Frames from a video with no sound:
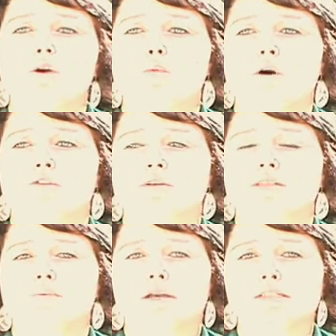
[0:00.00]
whether it's
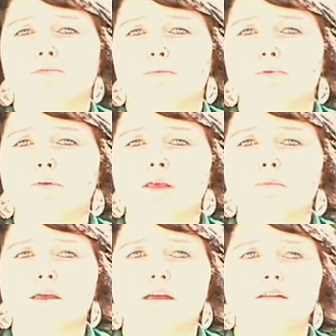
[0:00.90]
a place of
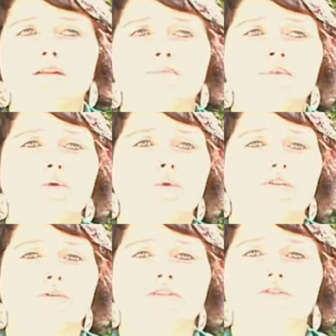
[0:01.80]
employment,
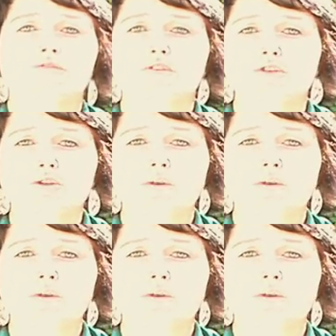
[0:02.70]
whether it's the food you